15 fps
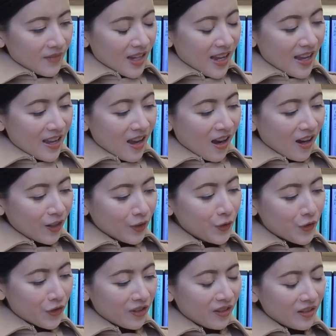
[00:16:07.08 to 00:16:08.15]

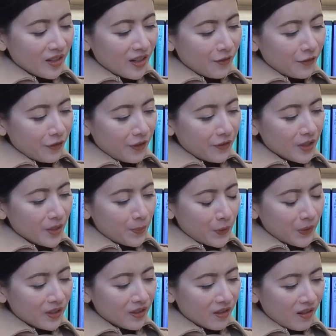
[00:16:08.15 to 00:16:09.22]
150
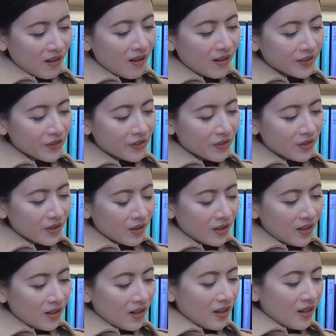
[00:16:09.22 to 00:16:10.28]
points lost.
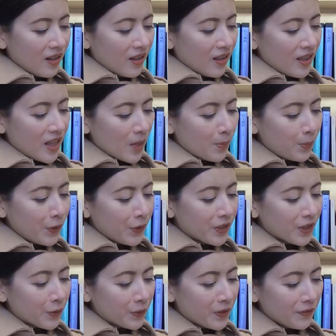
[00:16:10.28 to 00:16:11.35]
That
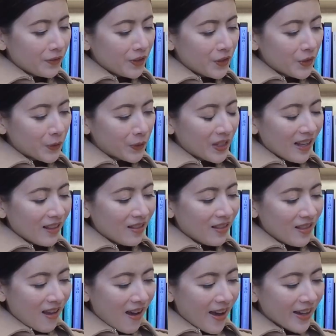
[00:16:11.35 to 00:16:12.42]
put Gryffindor
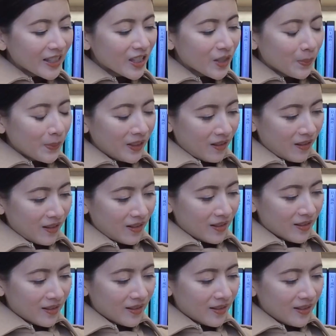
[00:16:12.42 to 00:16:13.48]
in last
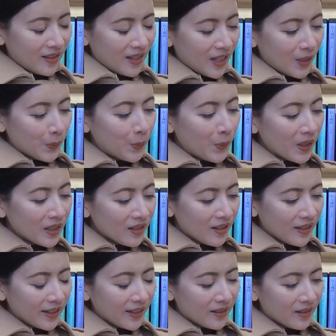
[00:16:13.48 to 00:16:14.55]
place. In one
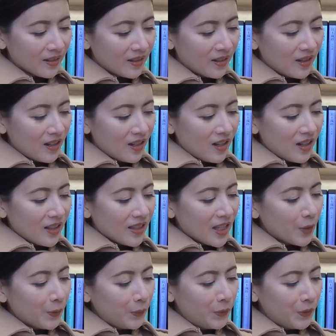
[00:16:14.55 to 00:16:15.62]
night,
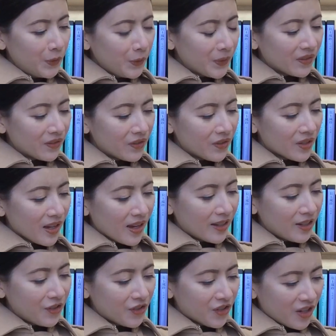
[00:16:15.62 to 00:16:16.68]
they'd ruined
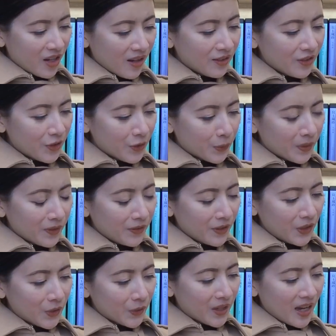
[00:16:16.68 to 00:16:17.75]
any chance
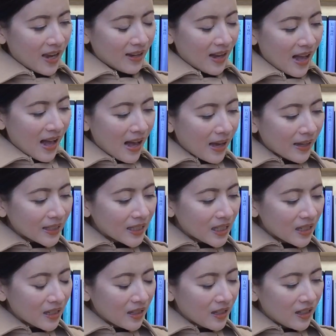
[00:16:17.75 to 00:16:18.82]
Gryffindor had had
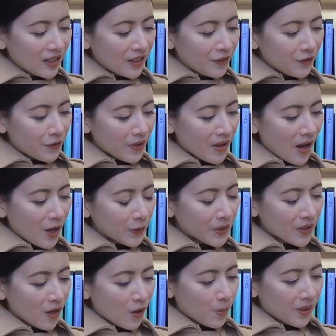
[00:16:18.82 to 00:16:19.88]
for the House
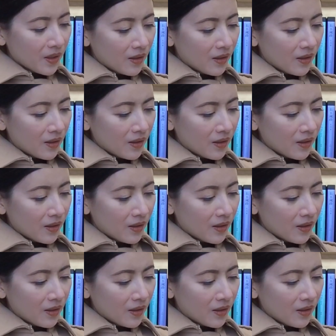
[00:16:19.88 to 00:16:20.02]
Cup.